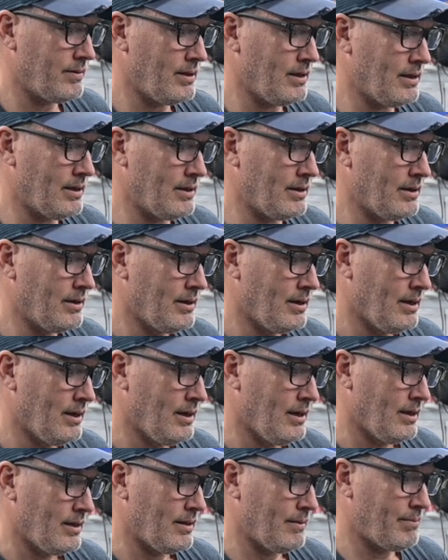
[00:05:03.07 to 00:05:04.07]
the
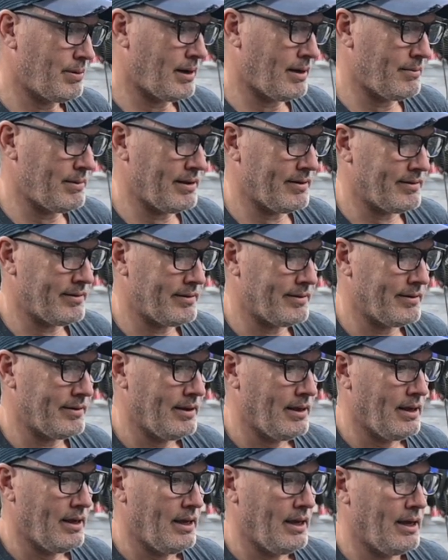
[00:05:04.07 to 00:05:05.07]
pumice
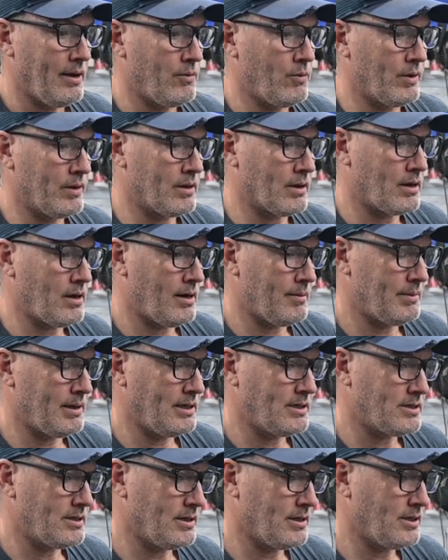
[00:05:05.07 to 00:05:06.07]
with the
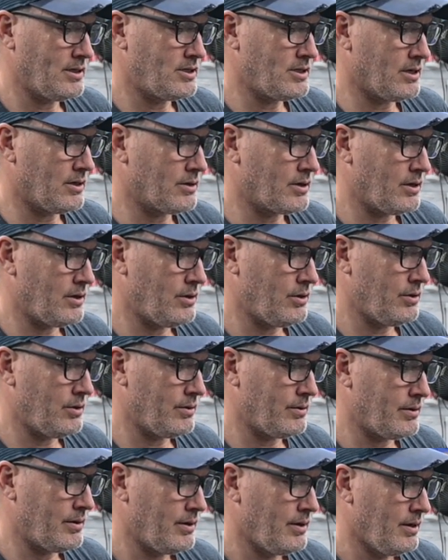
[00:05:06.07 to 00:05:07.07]
combination of the gel
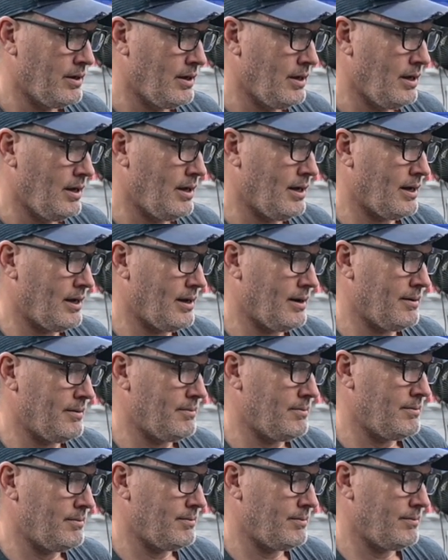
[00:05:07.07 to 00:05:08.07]
coat.
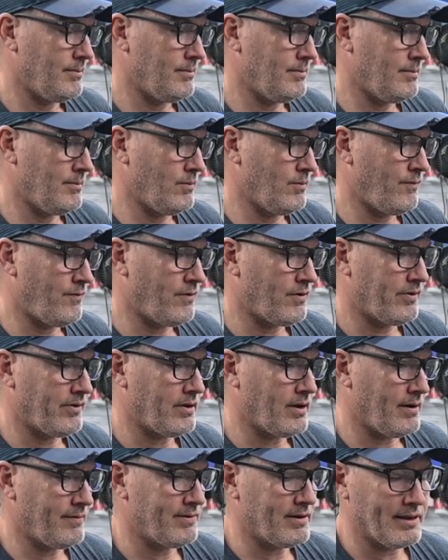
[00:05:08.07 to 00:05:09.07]

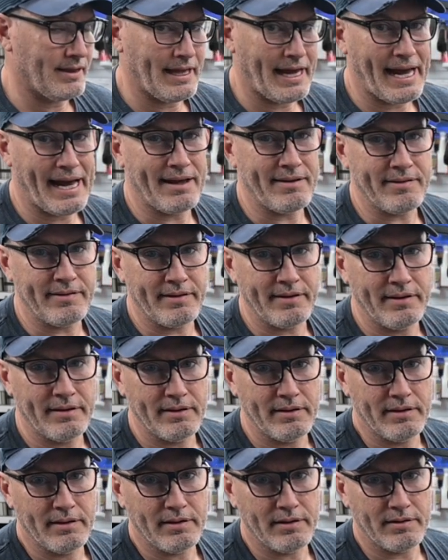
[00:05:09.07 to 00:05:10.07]
First off, to last,
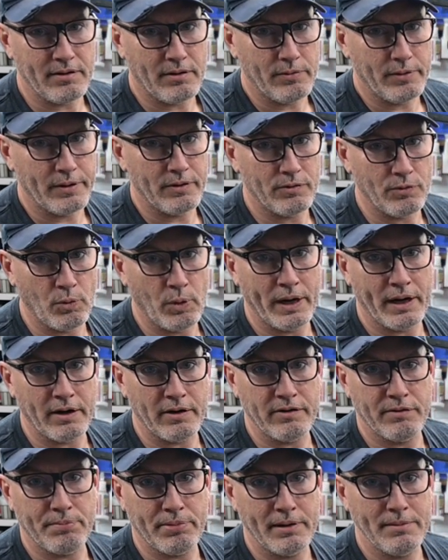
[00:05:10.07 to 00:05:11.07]
it always
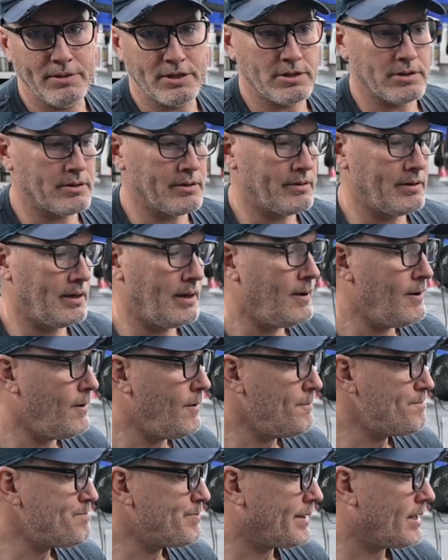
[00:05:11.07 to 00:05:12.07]
wears prematurely,
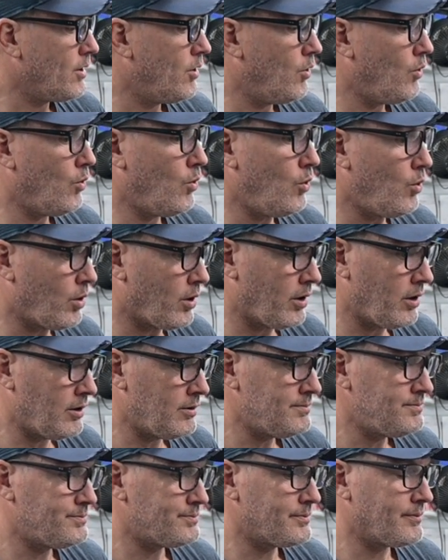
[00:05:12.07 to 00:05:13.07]
or
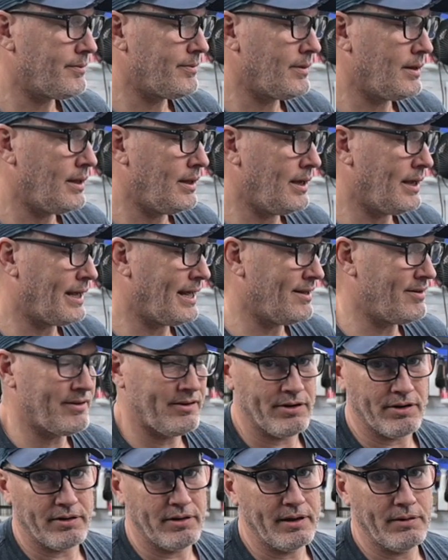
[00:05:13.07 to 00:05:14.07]
it gets
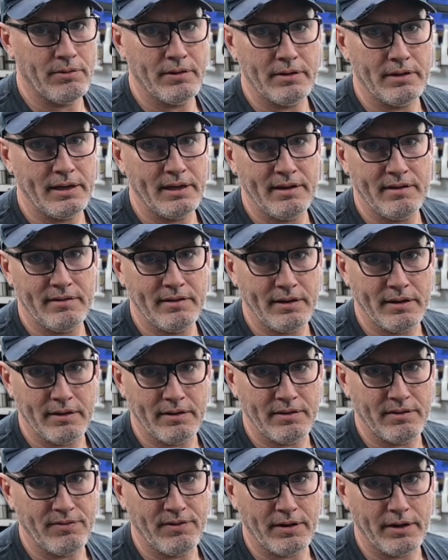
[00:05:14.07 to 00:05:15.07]
dirty really easy and
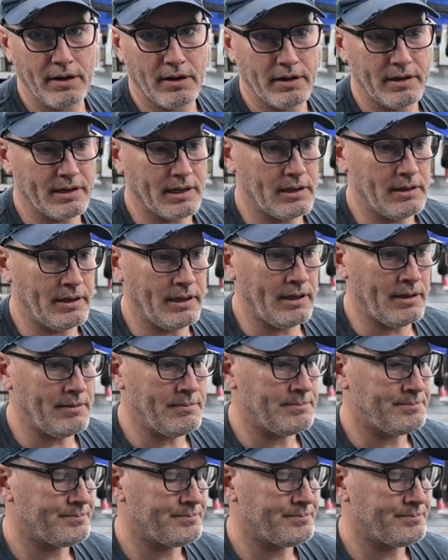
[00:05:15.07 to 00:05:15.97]
it's very hard to clean.